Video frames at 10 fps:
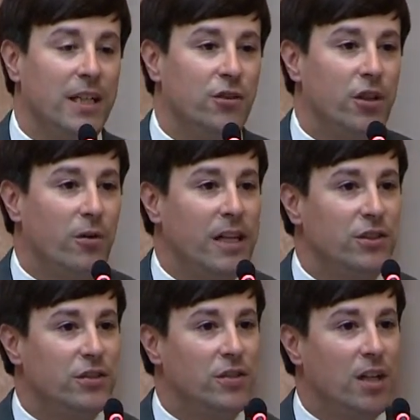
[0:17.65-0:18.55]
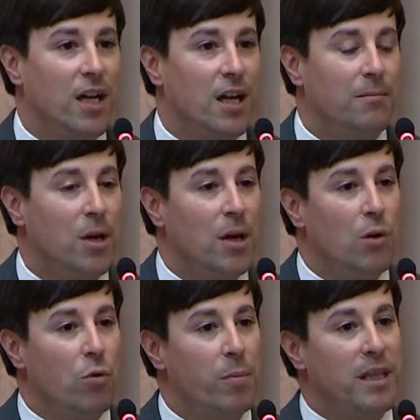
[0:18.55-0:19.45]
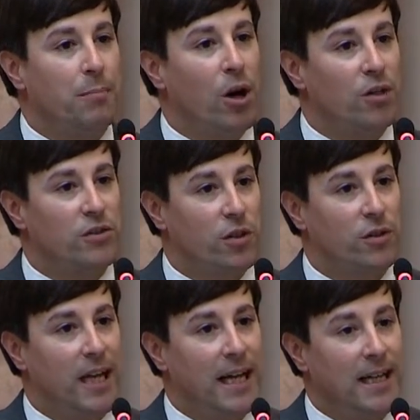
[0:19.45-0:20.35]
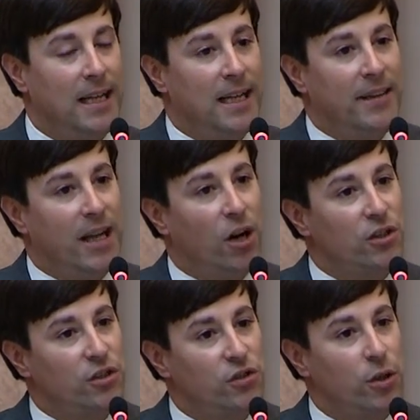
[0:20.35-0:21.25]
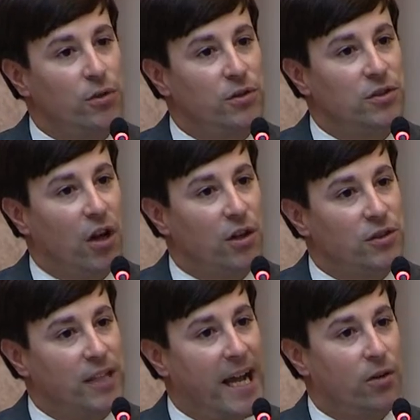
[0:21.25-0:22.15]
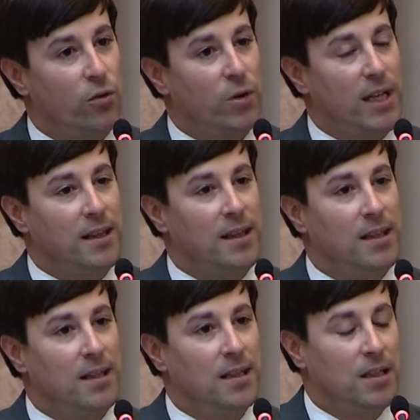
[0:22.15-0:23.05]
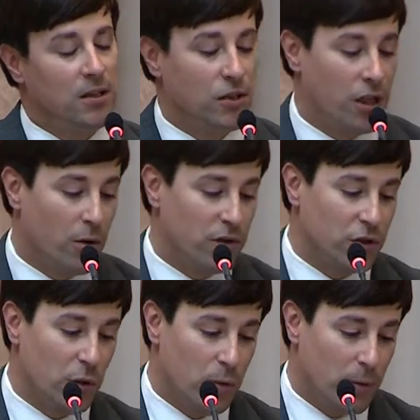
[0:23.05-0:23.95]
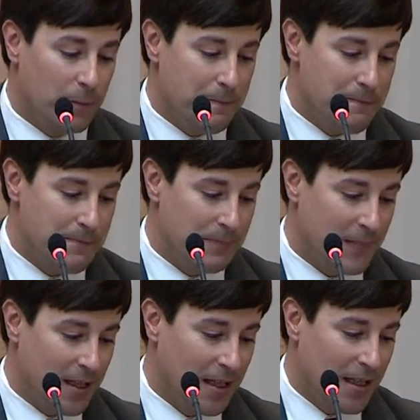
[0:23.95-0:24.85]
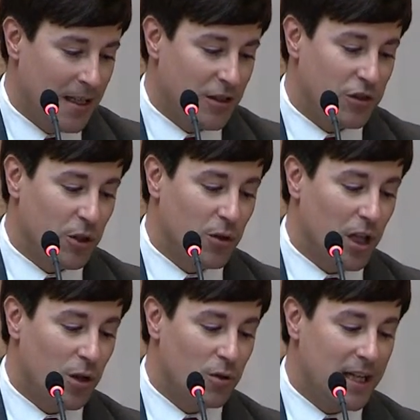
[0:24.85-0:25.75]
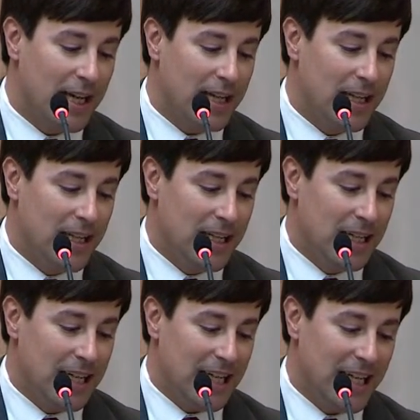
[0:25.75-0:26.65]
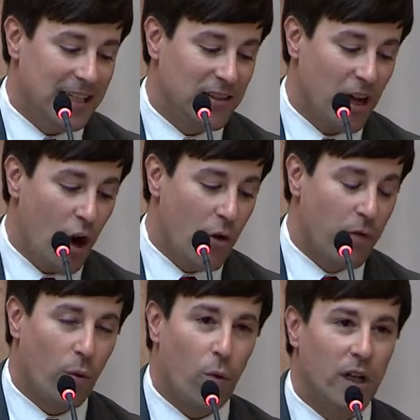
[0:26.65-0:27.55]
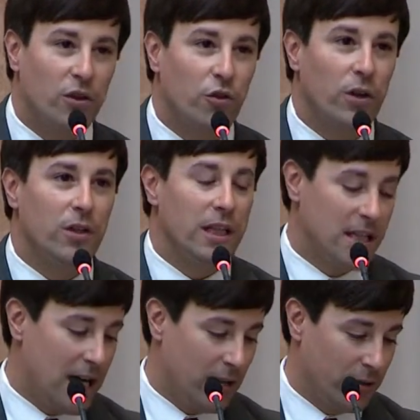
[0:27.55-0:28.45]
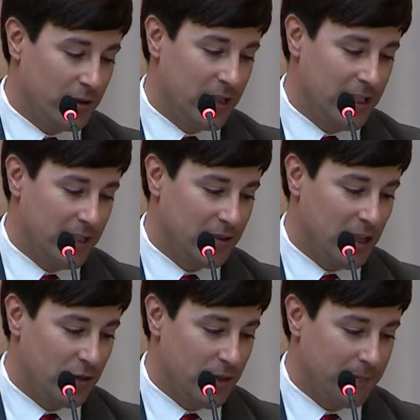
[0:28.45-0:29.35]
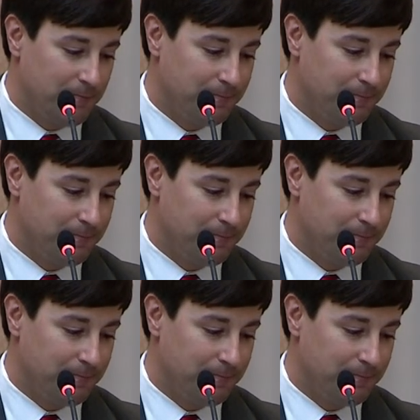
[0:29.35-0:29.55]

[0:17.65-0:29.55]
and the generations to come will be the personal debt that our students are saddled with to go to school. Student loan debt is over $1 trillion in this country.